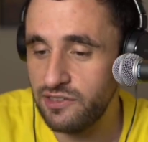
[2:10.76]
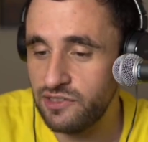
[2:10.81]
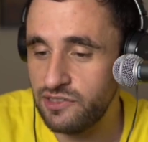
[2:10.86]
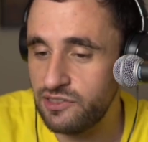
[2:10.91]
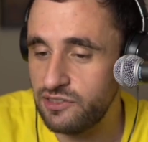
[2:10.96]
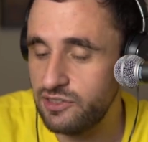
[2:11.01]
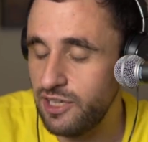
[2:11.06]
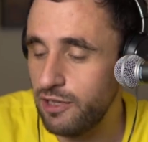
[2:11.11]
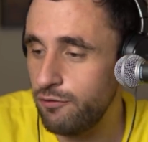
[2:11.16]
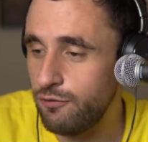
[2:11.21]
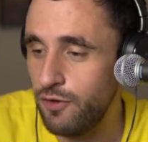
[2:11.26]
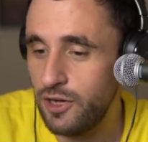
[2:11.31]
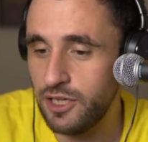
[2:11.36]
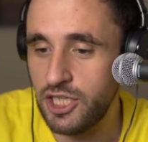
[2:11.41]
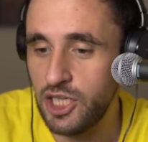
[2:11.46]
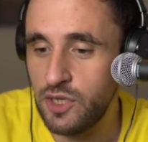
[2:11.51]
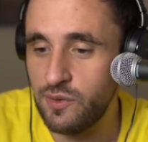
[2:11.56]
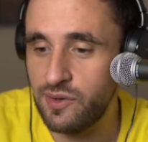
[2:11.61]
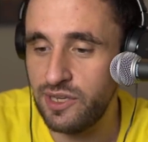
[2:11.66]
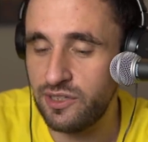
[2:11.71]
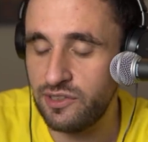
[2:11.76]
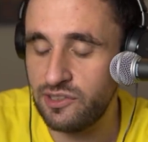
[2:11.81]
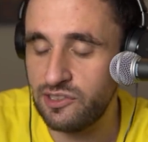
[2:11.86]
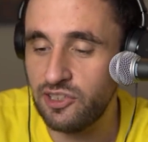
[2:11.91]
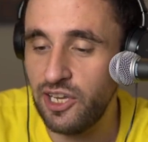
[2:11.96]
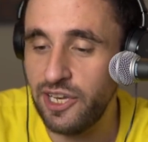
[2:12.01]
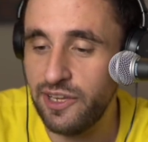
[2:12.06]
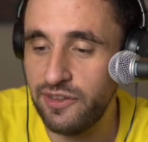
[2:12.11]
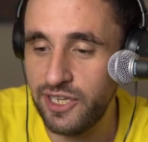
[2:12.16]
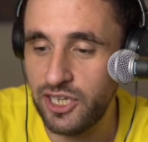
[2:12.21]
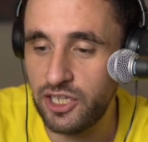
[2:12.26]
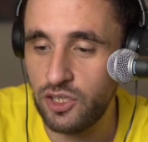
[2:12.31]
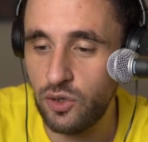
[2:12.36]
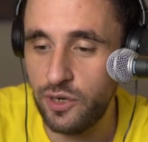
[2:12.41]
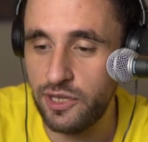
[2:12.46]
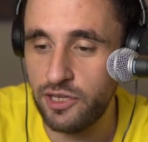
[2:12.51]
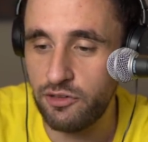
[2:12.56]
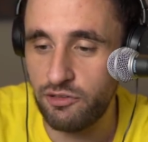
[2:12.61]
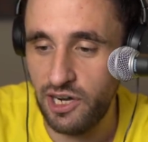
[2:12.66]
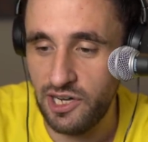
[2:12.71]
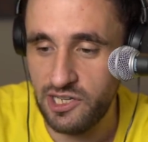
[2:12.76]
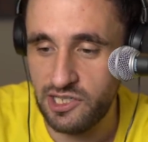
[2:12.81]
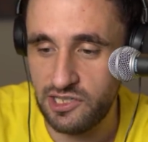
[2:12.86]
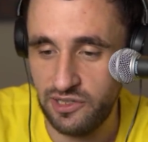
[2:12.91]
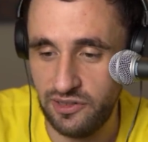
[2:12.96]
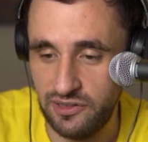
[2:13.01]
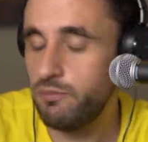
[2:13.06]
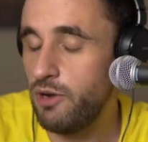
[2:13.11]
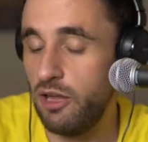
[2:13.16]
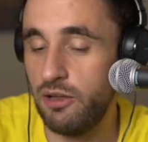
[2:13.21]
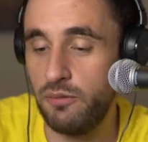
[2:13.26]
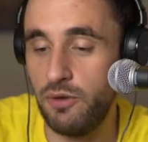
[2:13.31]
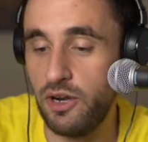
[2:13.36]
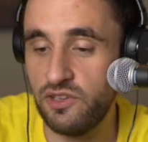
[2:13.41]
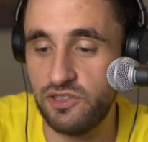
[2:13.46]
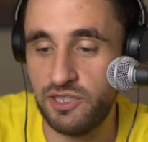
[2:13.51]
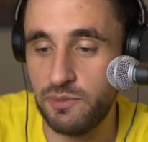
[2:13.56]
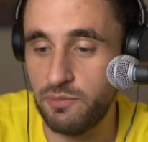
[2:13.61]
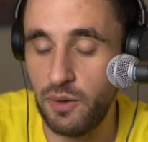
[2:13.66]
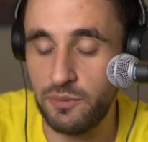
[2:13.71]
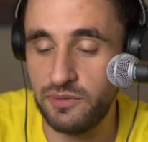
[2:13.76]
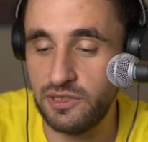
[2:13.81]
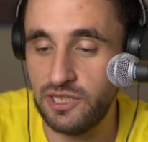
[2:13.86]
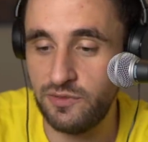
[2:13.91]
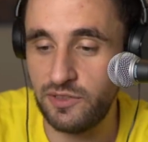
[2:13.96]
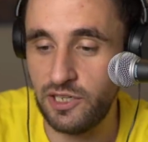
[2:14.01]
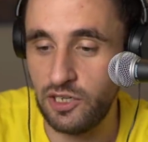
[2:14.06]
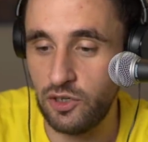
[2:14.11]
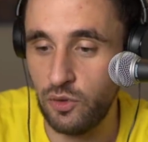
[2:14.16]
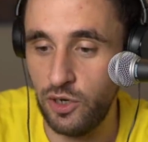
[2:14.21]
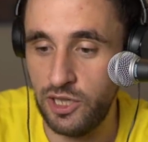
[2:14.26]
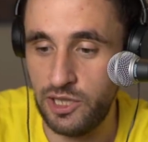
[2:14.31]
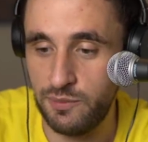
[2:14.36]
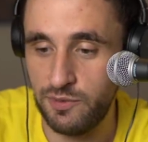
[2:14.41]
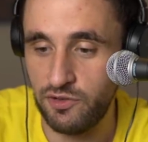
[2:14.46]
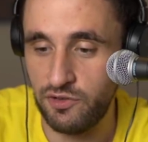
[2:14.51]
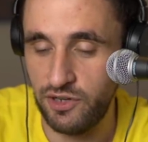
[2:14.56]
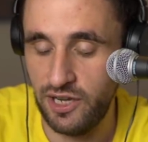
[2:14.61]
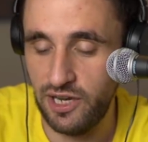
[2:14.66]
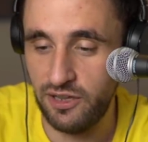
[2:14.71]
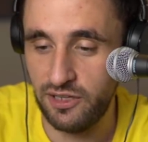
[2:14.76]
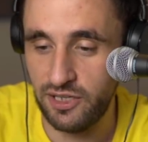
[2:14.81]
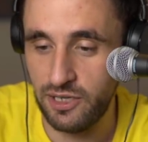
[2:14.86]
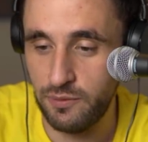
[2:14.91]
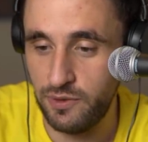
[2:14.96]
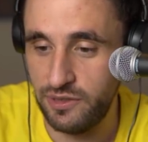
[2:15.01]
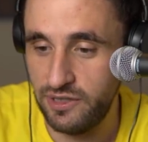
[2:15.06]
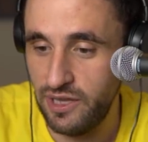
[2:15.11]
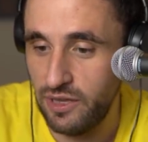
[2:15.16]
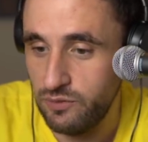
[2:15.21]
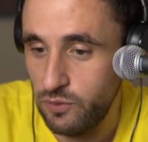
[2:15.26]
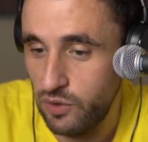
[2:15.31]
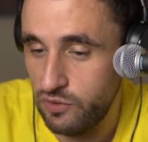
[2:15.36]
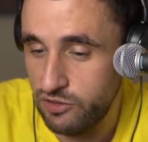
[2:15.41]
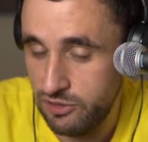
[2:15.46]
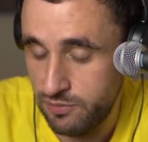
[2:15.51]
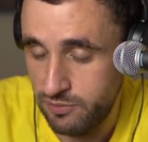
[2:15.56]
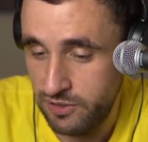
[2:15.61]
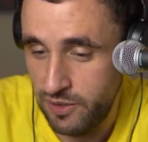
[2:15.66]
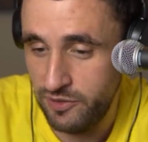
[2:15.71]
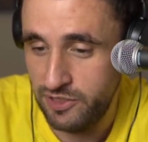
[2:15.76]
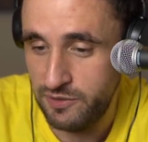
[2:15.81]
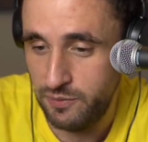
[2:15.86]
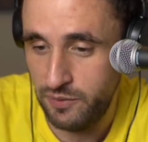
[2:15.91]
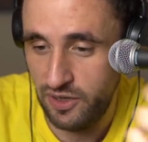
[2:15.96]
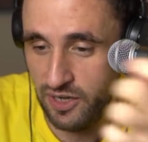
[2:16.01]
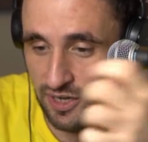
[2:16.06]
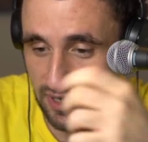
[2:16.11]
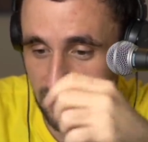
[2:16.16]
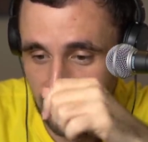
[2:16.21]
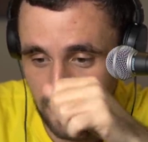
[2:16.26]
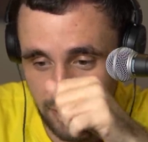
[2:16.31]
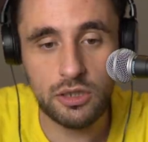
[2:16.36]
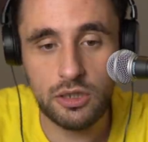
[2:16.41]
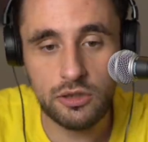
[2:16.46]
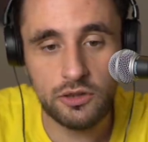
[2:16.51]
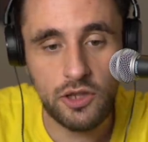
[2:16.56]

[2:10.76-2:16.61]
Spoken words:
to say fuck you and slightly annoy the Russians. Honestly, probably didn't even annoy them in reality, but that was the premise behind it.